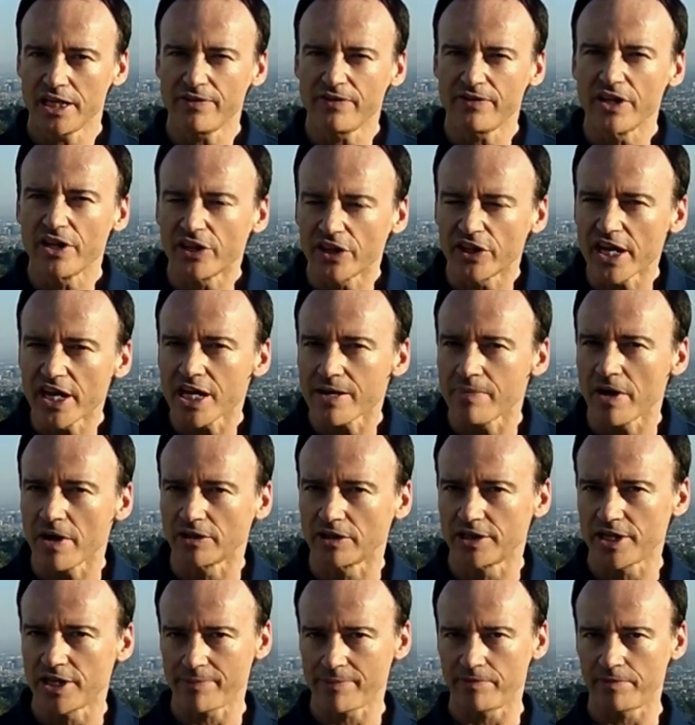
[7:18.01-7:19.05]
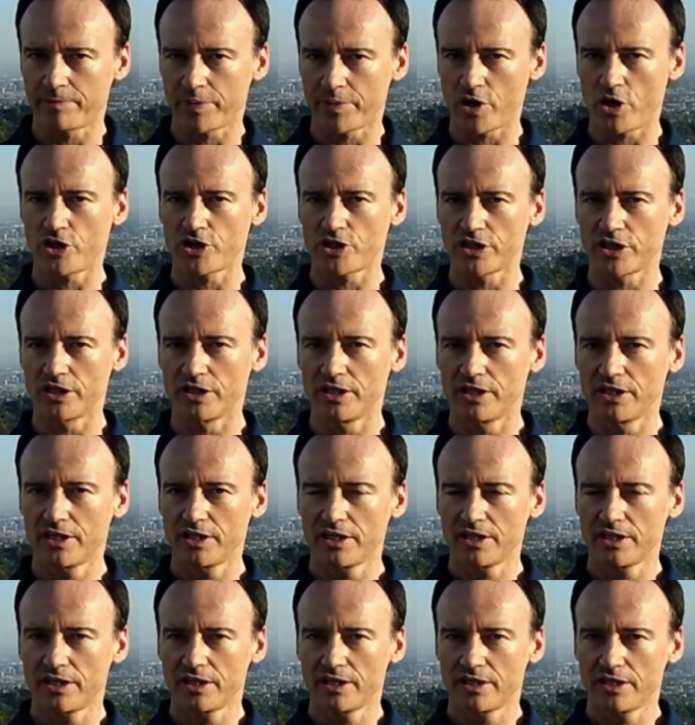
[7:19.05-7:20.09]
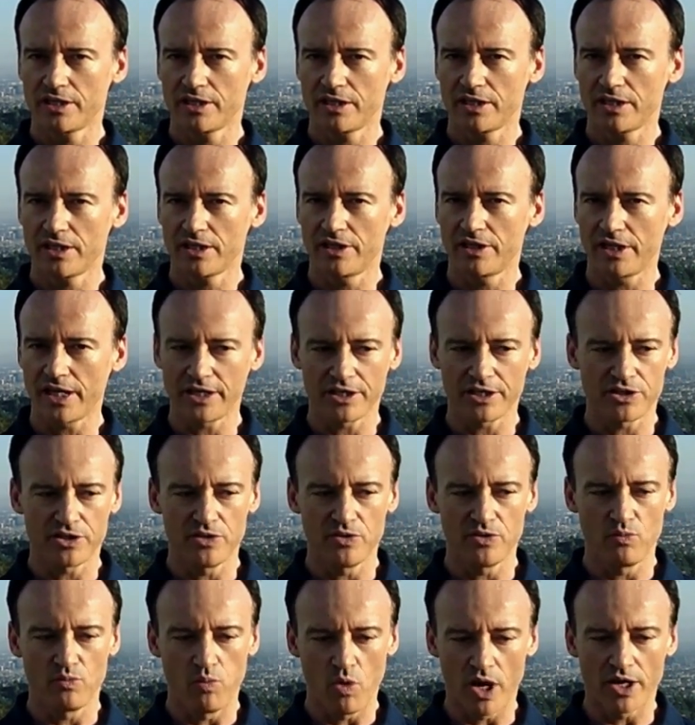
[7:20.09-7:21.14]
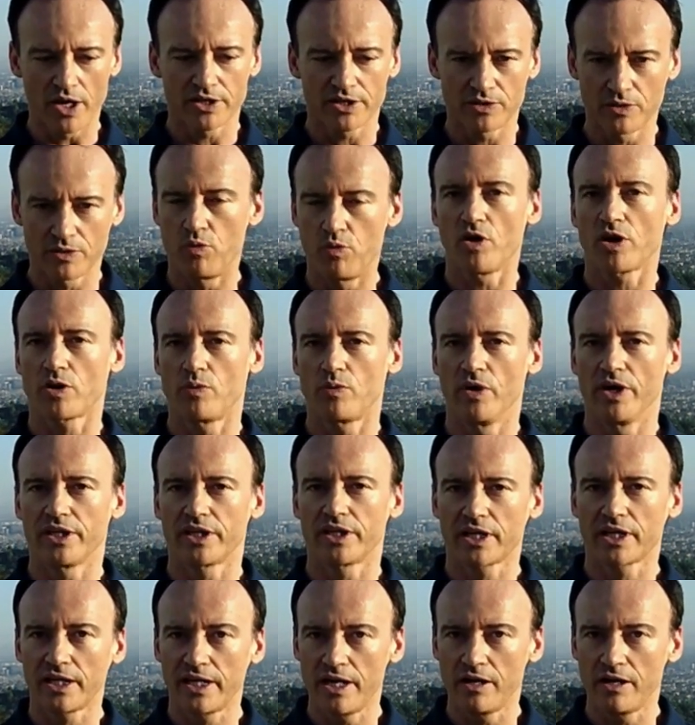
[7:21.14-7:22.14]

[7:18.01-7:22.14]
even think about the type of person that you want to work with.